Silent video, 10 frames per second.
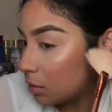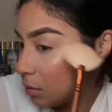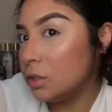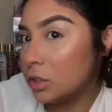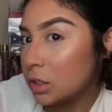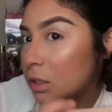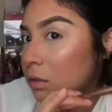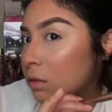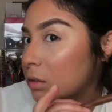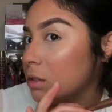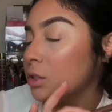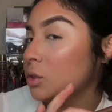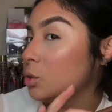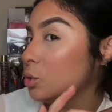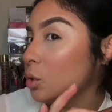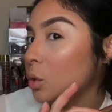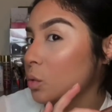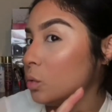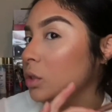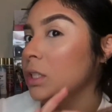It just looks so
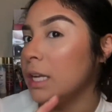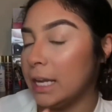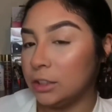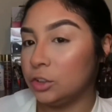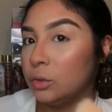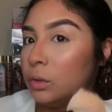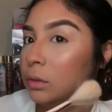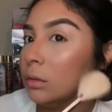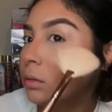natural.